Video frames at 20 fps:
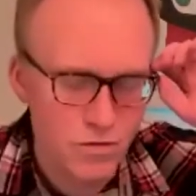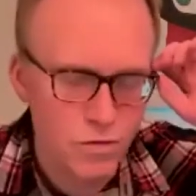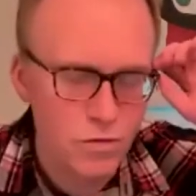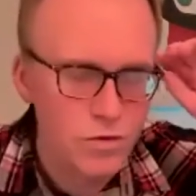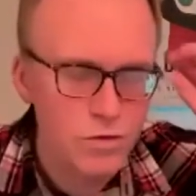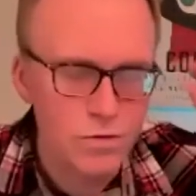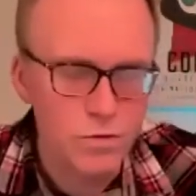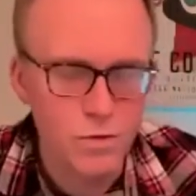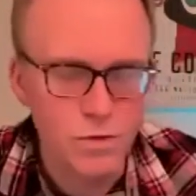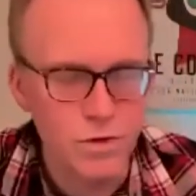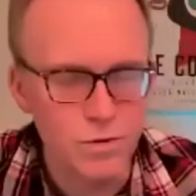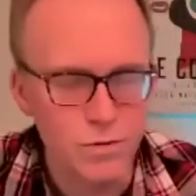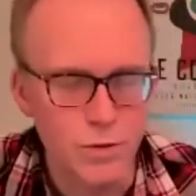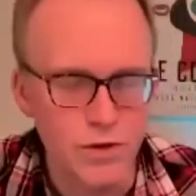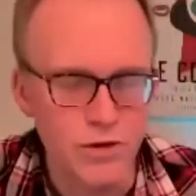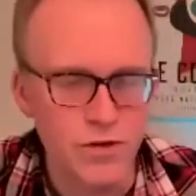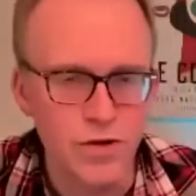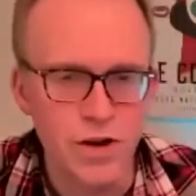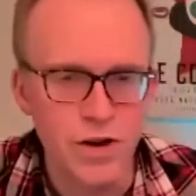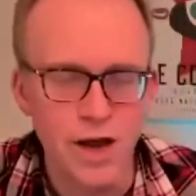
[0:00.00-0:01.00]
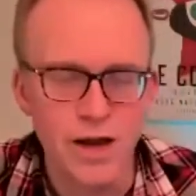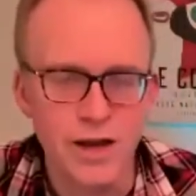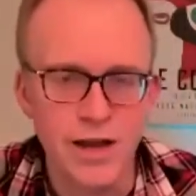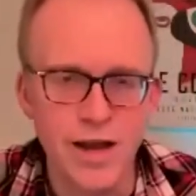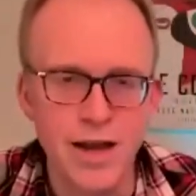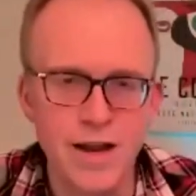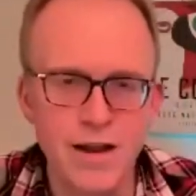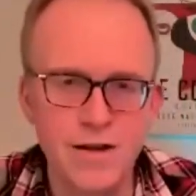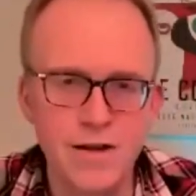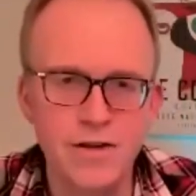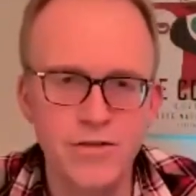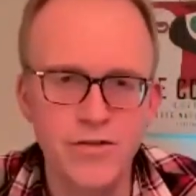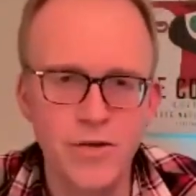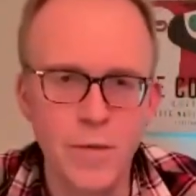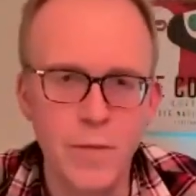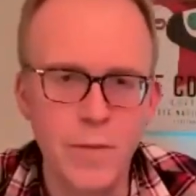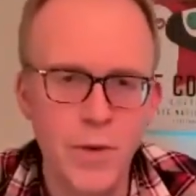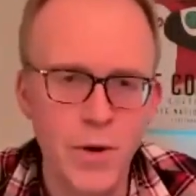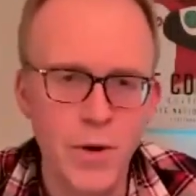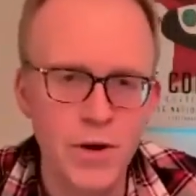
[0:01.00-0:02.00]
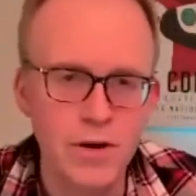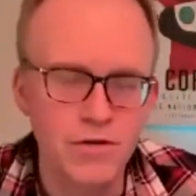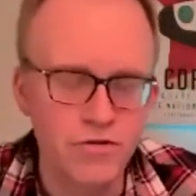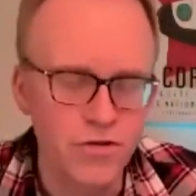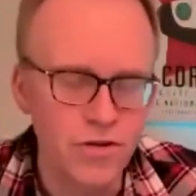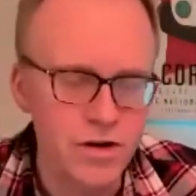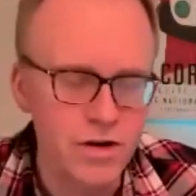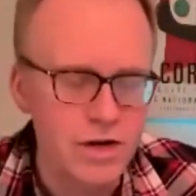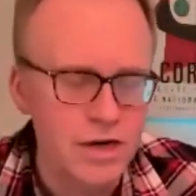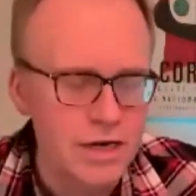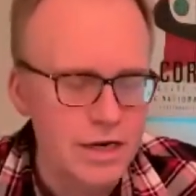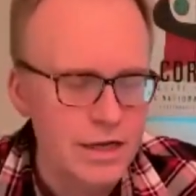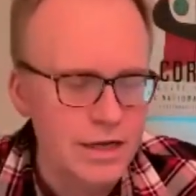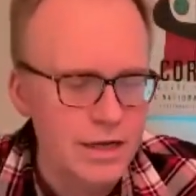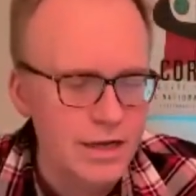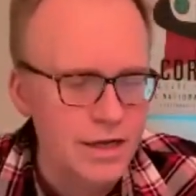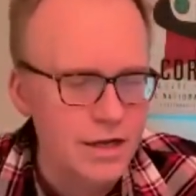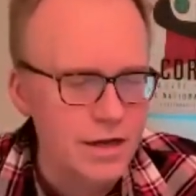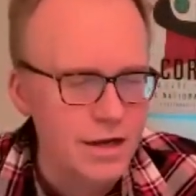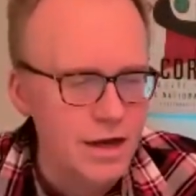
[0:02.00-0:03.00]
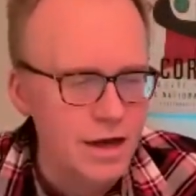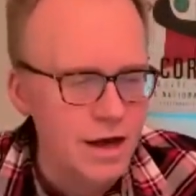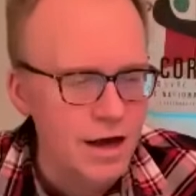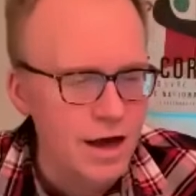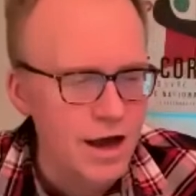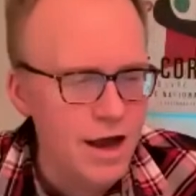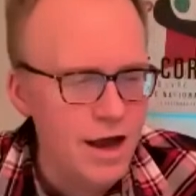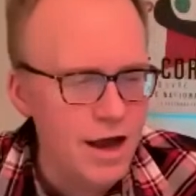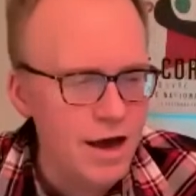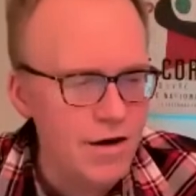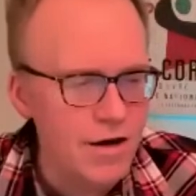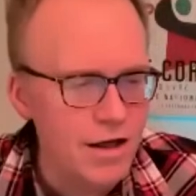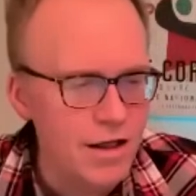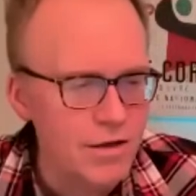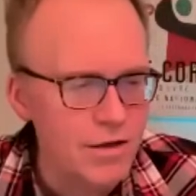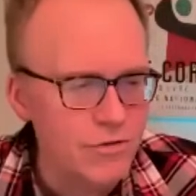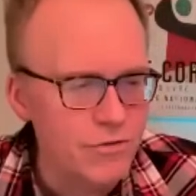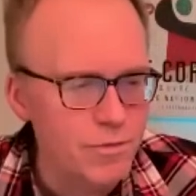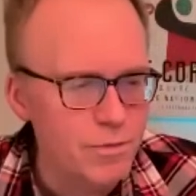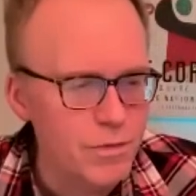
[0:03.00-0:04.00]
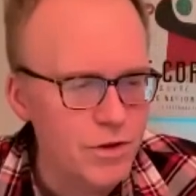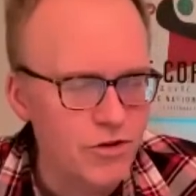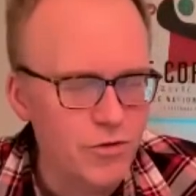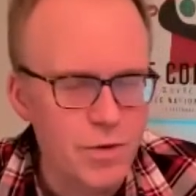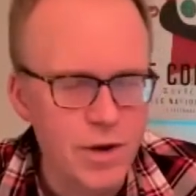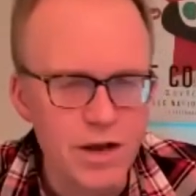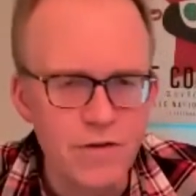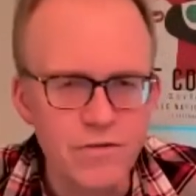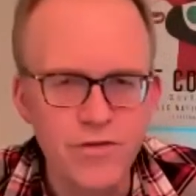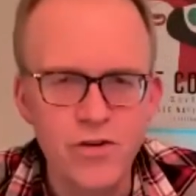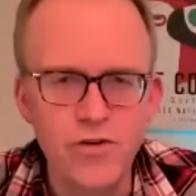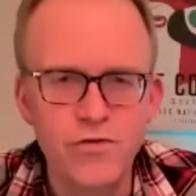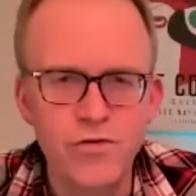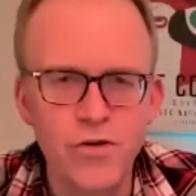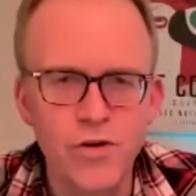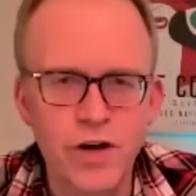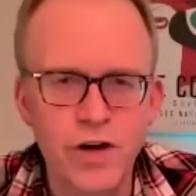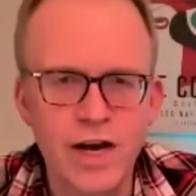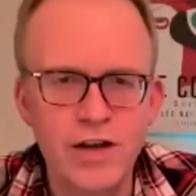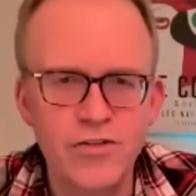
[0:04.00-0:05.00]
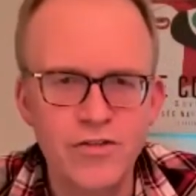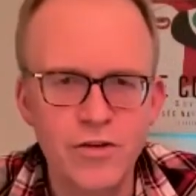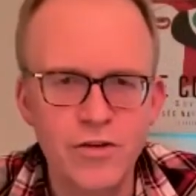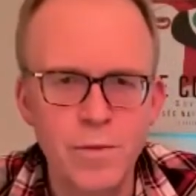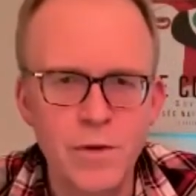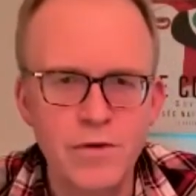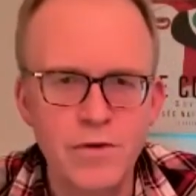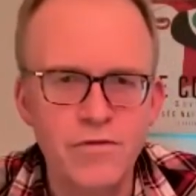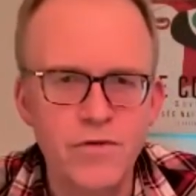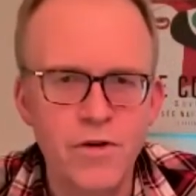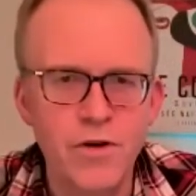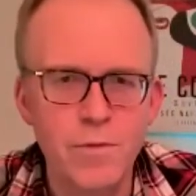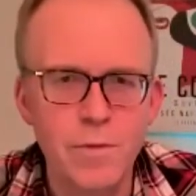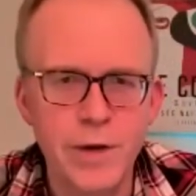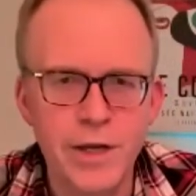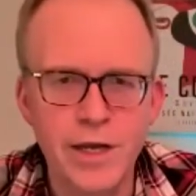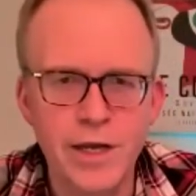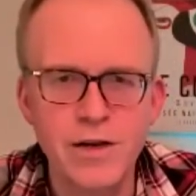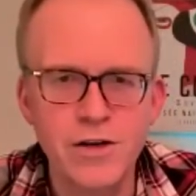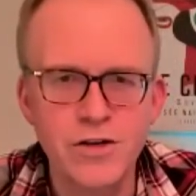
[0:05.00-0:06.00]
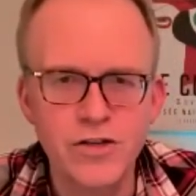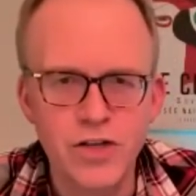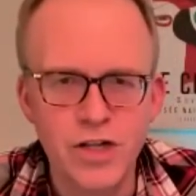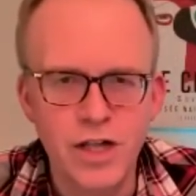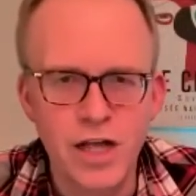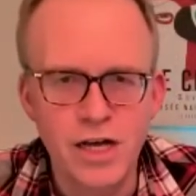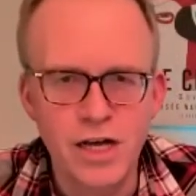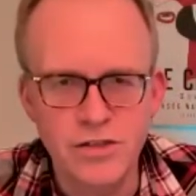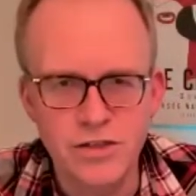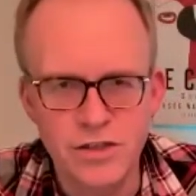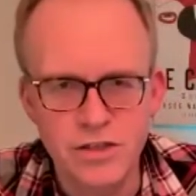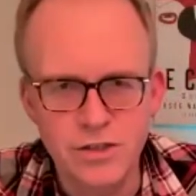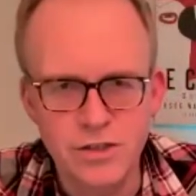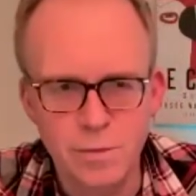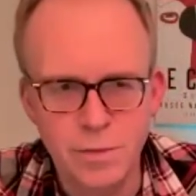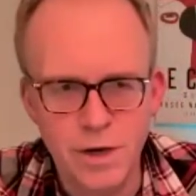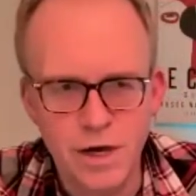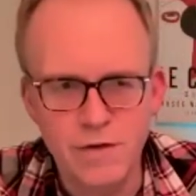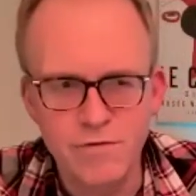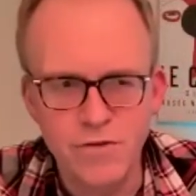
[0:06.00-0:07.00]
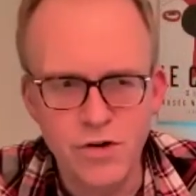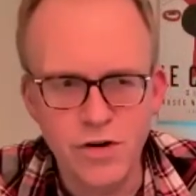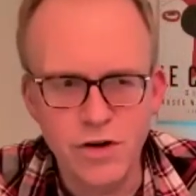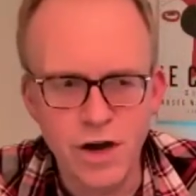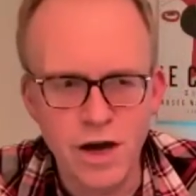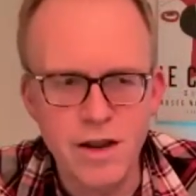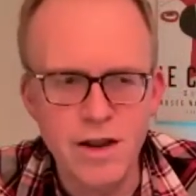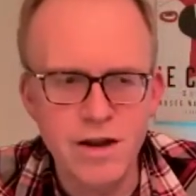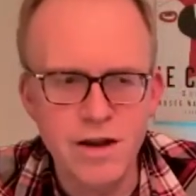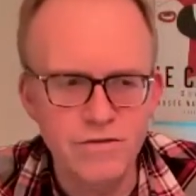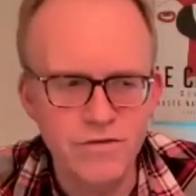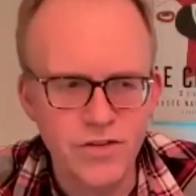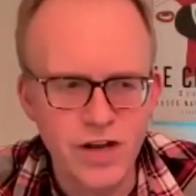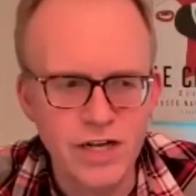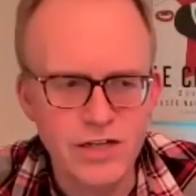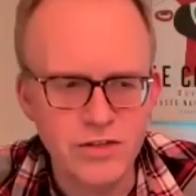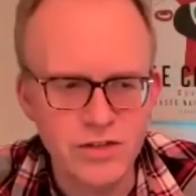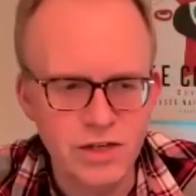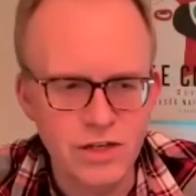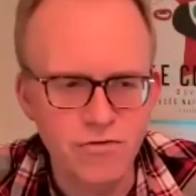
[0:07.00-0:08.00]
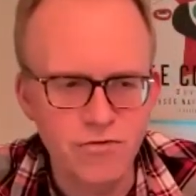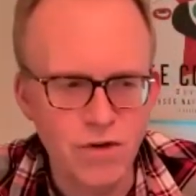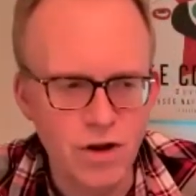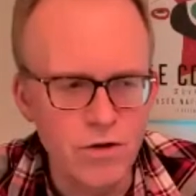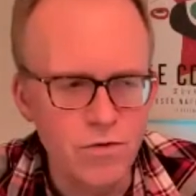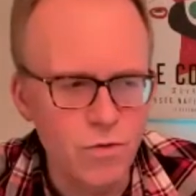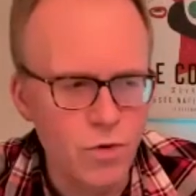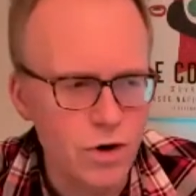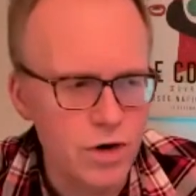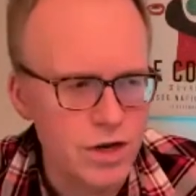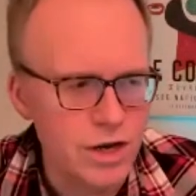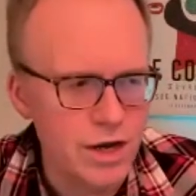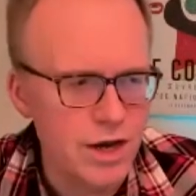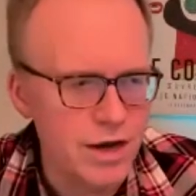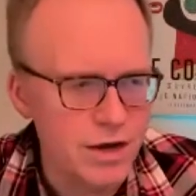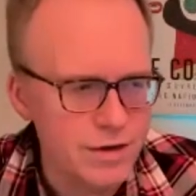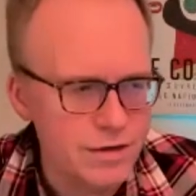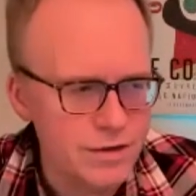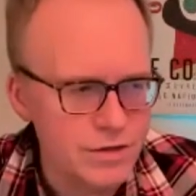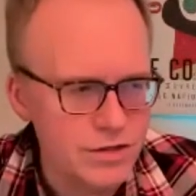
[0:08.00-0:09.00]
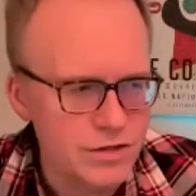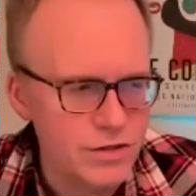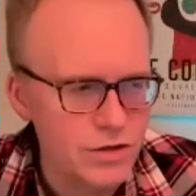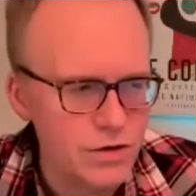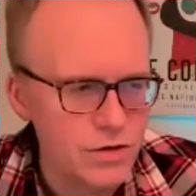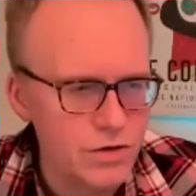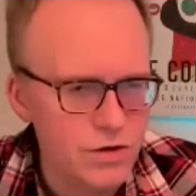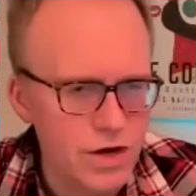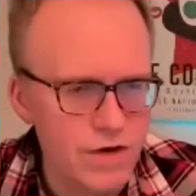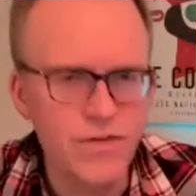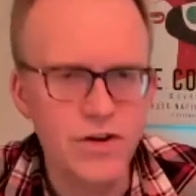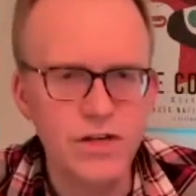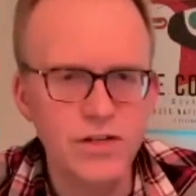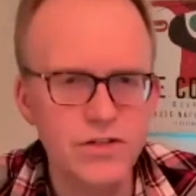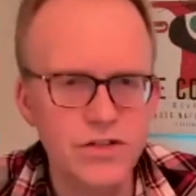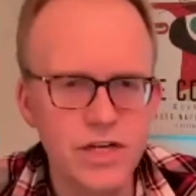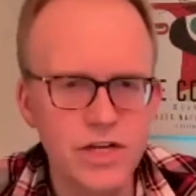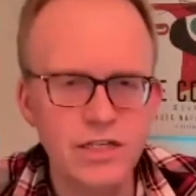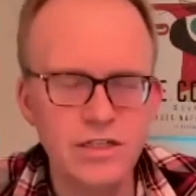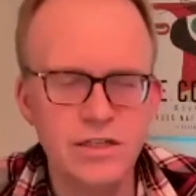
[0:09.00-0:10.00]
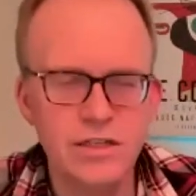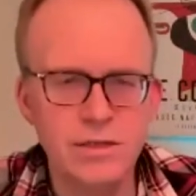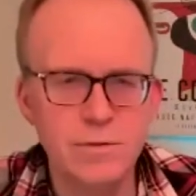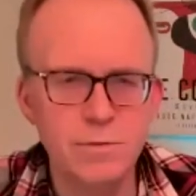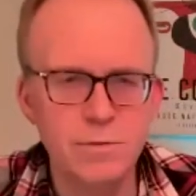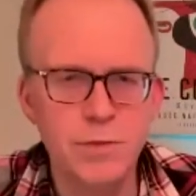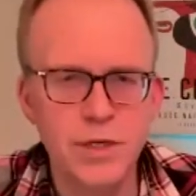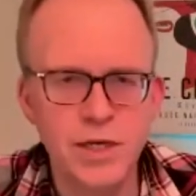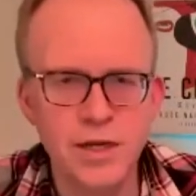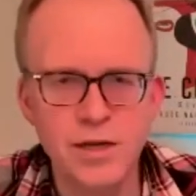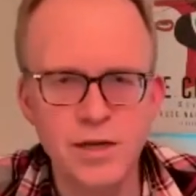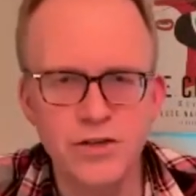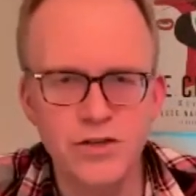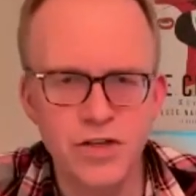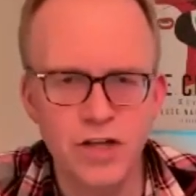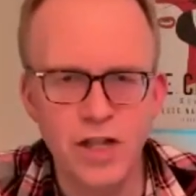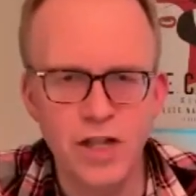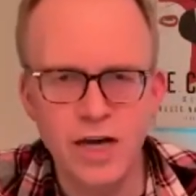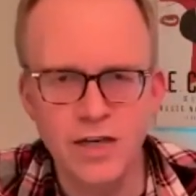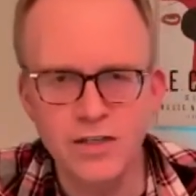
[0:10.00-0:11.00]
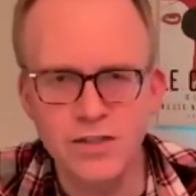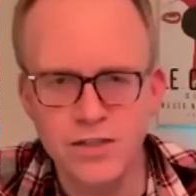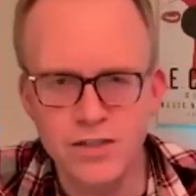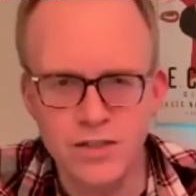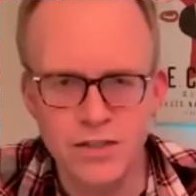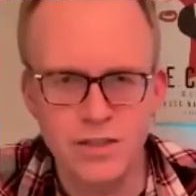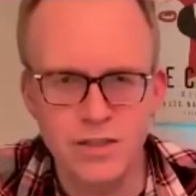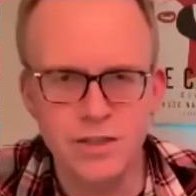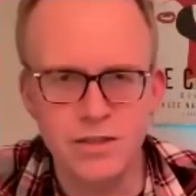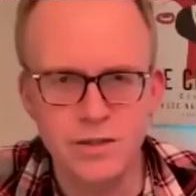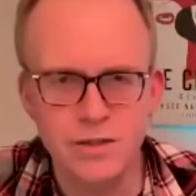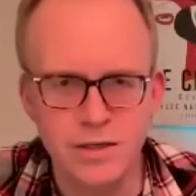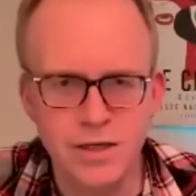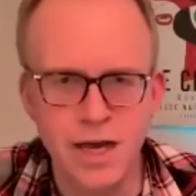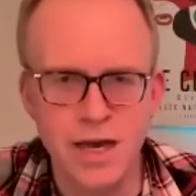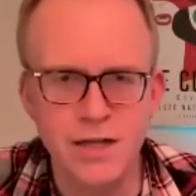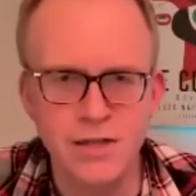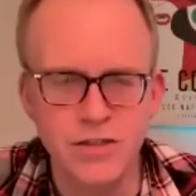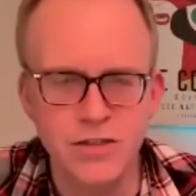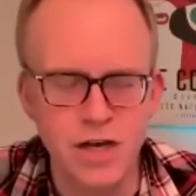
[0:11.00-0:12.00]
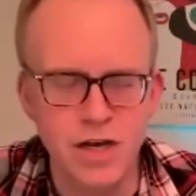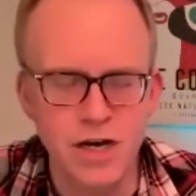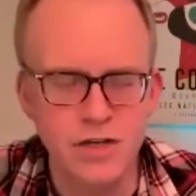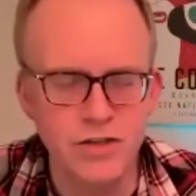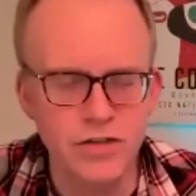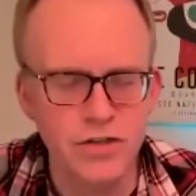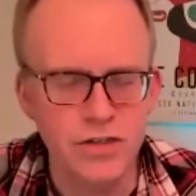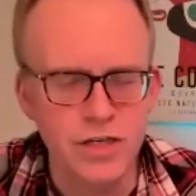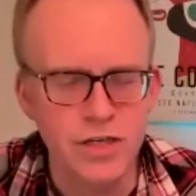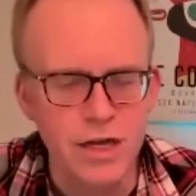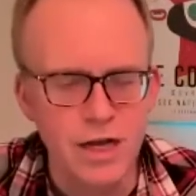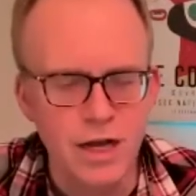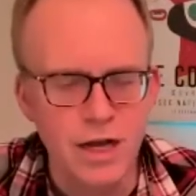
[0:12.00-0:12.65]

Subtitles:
We'll be doing it again at some point soon. There's been a few folk asking me for beginners classes, but I've not got enough to actually run one yet. So if you're interested in beginners classes, get in touch.